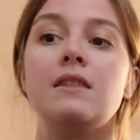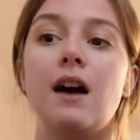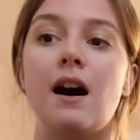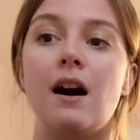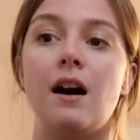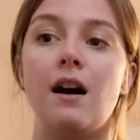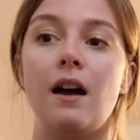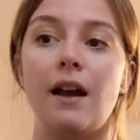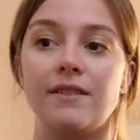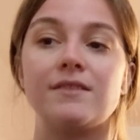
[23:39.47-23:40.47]

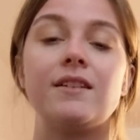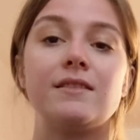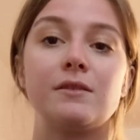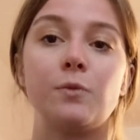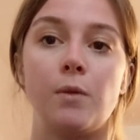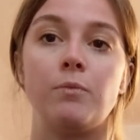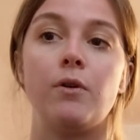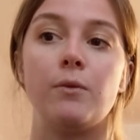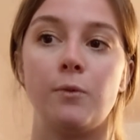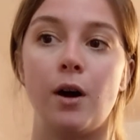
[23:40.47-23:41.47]
exercise
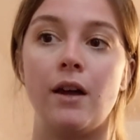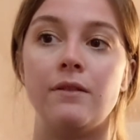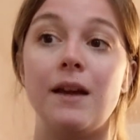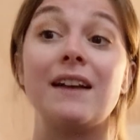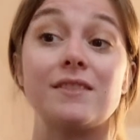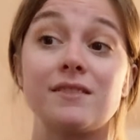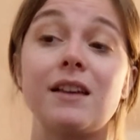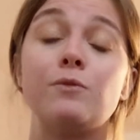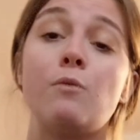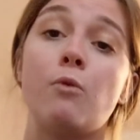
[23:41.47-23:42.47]

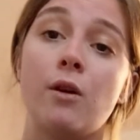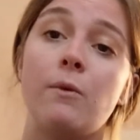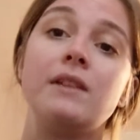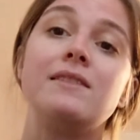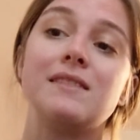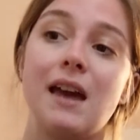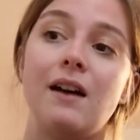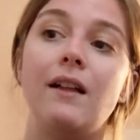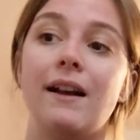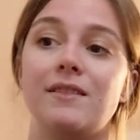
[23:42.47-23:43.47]
1.1
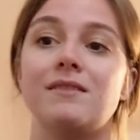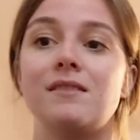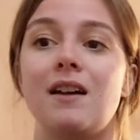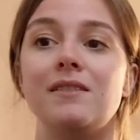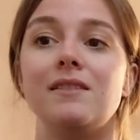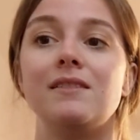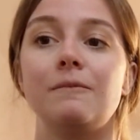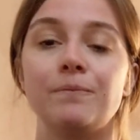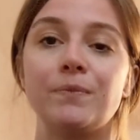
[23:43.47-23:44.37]
scale exercises,